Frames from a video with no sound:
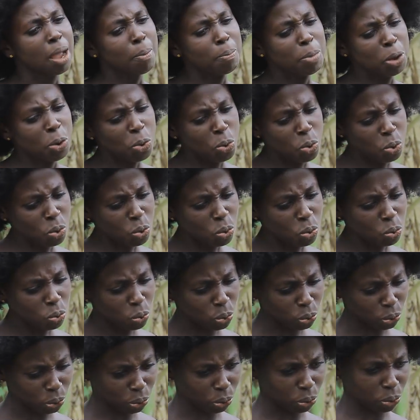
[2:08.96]
Me
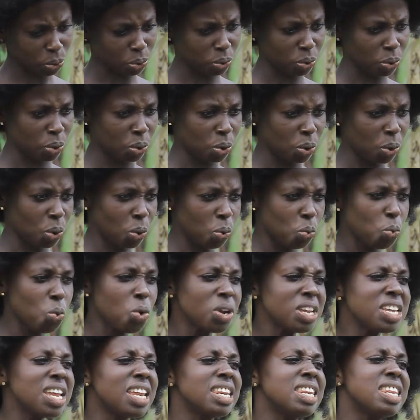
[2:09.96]
huno.
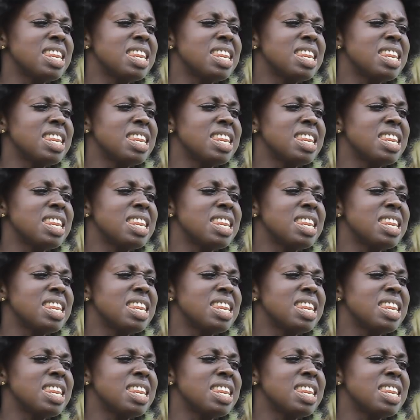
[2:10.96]
We a